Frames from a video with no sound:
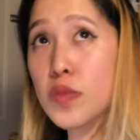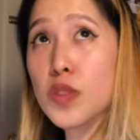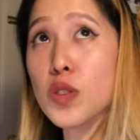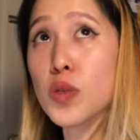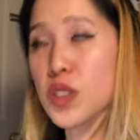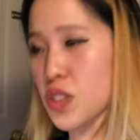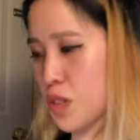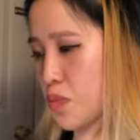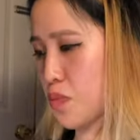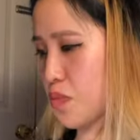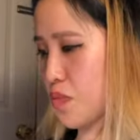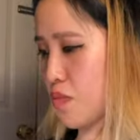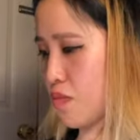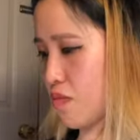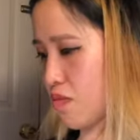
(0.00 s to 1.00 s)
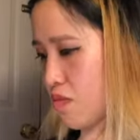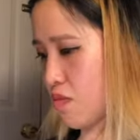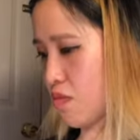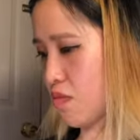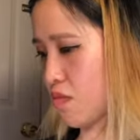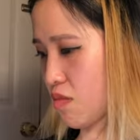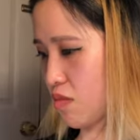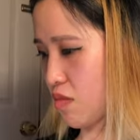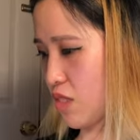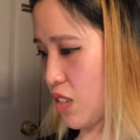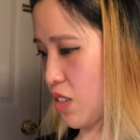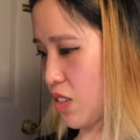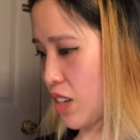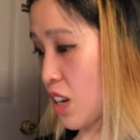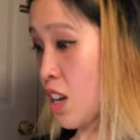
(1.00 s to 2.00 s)
Switch up. Oh. Yeah. All
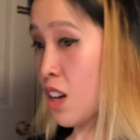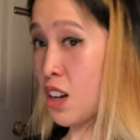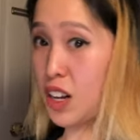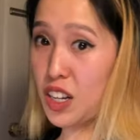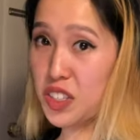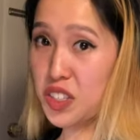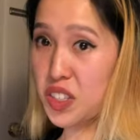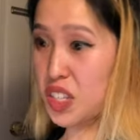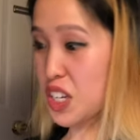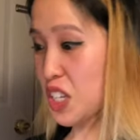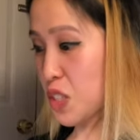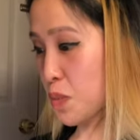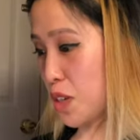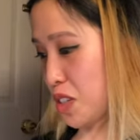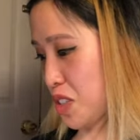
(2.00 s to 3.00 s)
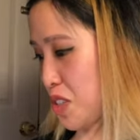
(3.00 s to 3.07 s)
right. On to the next box.